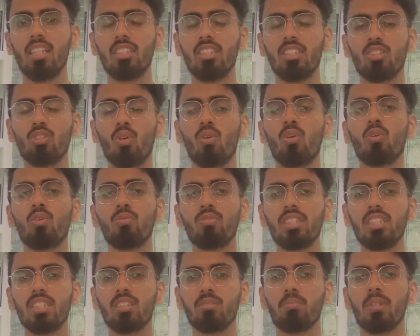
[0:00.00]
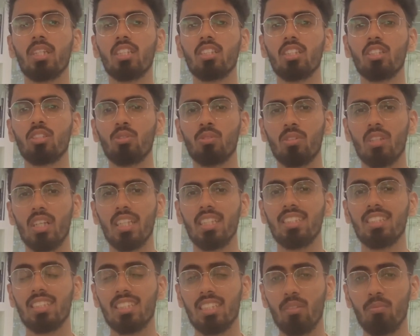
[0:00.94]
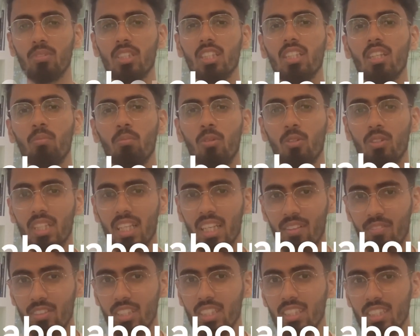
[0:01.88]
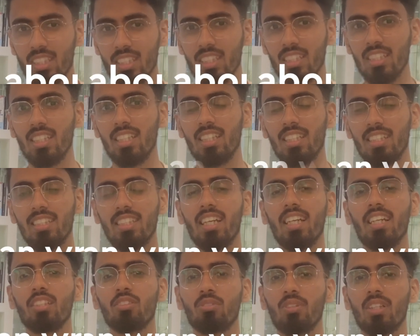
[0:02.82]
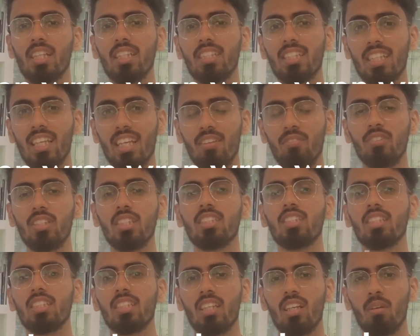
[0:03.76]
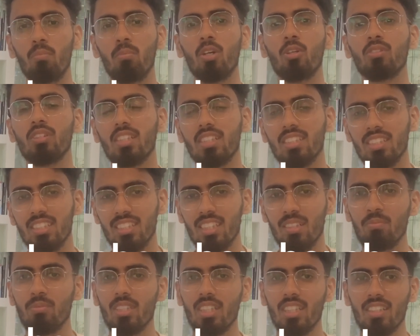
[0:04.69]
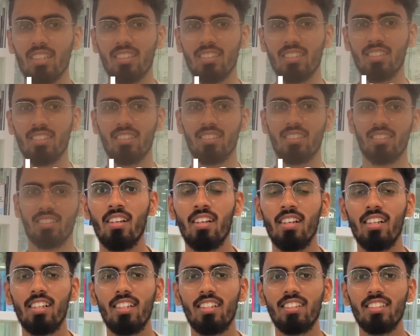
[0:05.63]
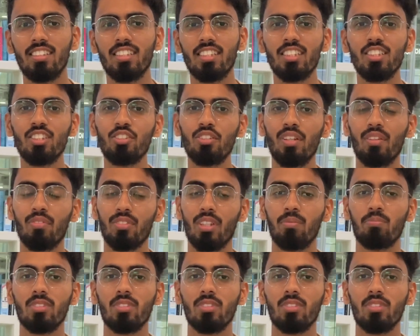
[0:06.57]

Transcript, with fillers: it's always better to write something about everything than write everything about something. Since you have